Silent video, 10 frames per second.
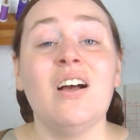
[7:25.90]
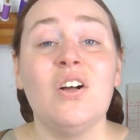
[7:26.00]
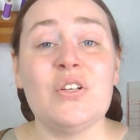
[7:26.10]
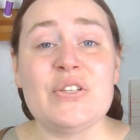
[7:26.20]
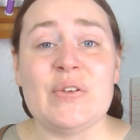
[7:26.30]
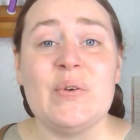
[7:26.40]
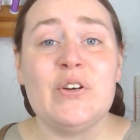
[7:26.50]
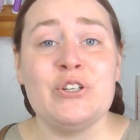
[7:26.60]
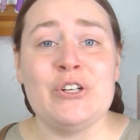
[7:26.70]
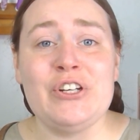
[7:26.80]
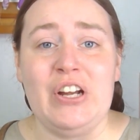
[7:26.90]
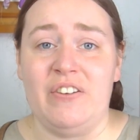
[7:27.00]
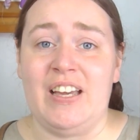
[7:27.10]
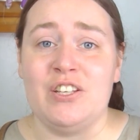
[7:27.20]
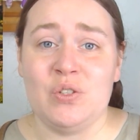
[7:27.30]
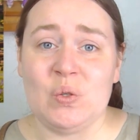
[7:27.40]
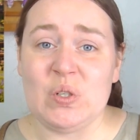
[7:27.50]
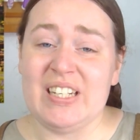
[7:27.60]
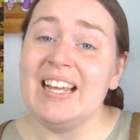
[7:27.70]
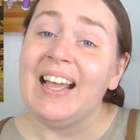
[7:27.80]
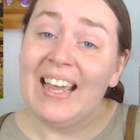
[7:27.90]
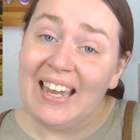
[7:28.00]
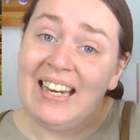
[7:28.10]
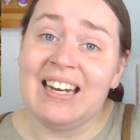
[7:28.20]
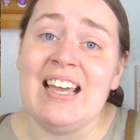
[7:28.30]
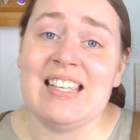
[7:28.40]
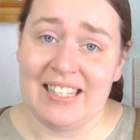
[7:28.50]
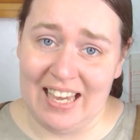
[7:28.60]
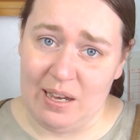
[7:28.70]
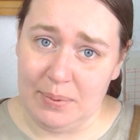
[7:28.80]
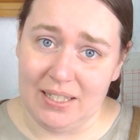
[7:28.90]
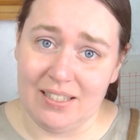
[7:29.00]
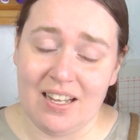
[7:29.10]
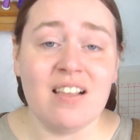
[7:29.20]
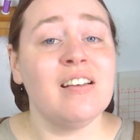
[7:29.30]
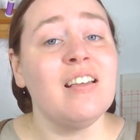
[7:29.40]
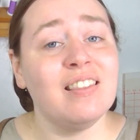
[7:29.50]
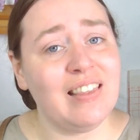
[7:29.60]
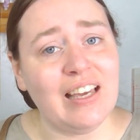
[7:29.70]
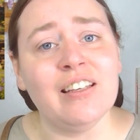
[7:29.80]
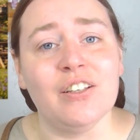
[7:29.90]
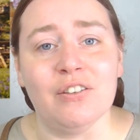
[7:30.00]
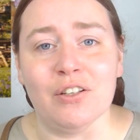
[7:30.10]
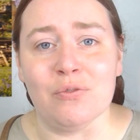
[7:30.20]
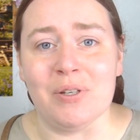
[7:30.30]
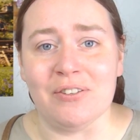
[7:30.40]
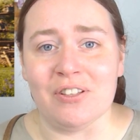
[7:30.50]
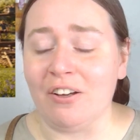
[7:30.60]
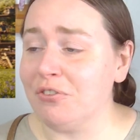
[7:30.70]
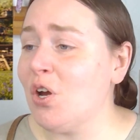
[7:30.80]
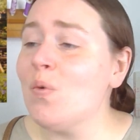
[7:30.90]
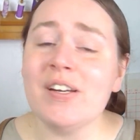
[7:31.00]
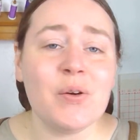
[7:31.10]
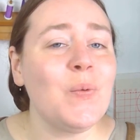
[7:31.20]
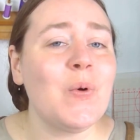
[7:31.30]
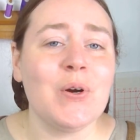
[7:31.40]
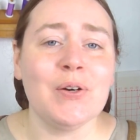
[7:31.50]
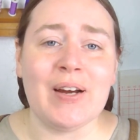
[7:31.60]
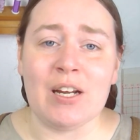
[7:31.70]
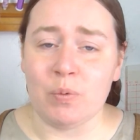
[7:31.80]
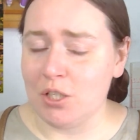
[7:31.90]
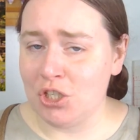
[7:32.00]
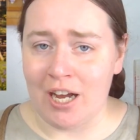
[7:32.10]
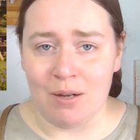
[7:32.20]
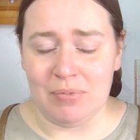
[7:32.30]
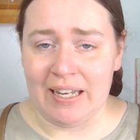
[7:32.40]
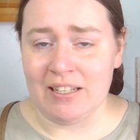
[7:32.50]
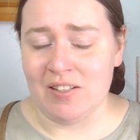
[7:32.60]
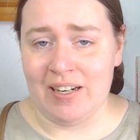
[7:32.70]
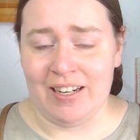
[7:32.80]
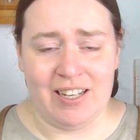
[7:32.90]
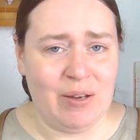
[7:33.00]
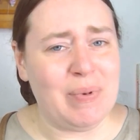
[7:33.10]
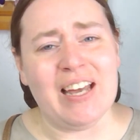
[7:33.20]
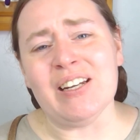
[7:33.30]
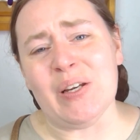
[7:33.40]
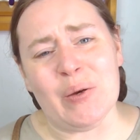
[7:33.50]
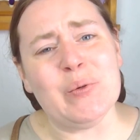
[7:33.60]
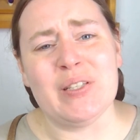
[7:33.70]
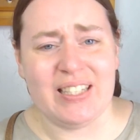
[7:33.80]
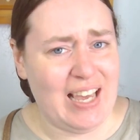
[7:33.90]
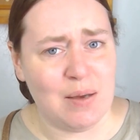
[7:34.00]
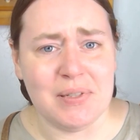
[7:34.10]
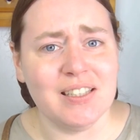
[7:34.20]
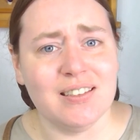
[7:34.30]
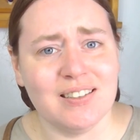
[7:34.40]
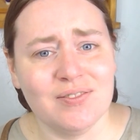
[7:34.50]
Also, shot of a sword in a scabbard. Thank you, Ubisoft. We don't walk around with sharp blades on our hip and no scabbard.